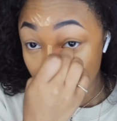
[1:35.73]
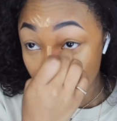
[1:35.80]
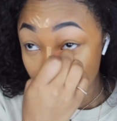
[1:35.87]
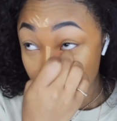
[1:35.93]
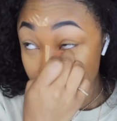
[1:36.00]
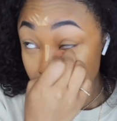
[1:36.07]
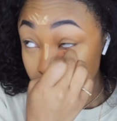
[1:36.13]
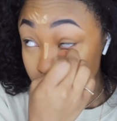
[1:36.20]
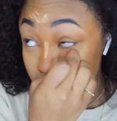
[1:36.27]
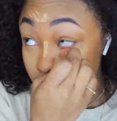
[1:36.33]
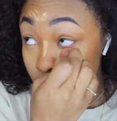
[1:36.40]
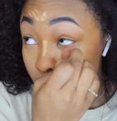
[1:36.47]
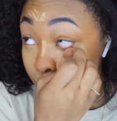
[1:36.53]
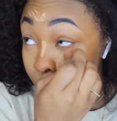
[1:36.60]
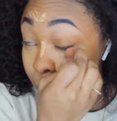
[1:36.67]
It's just
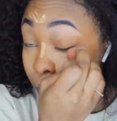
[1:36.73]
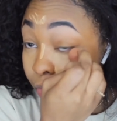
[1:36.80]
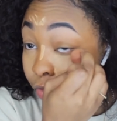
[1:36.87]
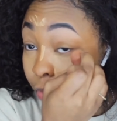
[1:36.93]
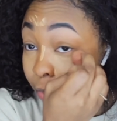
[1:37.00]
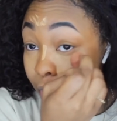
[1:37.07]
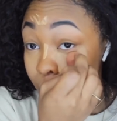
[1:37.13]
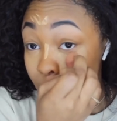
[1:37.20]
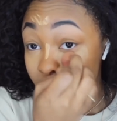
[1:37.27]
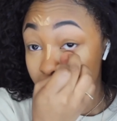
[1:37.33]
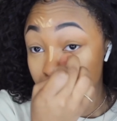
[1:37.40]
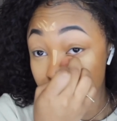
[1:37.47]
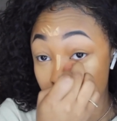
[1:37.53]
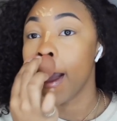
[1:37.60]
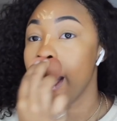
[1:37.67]
not working for me right
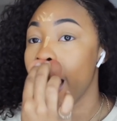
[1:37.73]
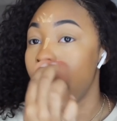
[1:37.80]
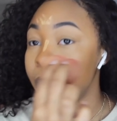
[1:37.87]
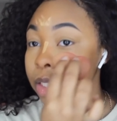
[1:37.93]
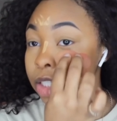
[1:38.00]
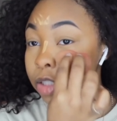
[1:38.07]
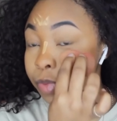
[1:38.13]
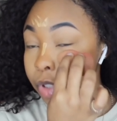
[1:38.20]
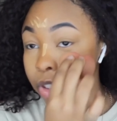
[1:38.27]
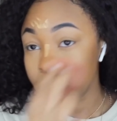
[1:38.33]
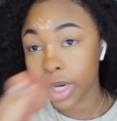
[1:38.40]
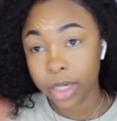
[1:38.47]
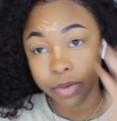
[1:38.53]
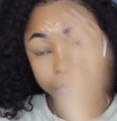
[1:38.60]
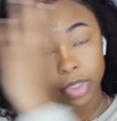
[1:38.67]
now. I just been trying
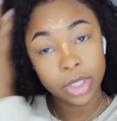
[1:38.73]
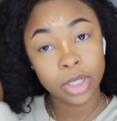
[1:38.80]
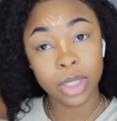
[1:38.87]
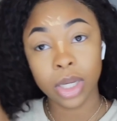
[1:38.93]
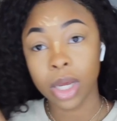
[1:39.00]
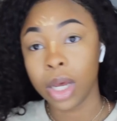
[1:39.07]
to really,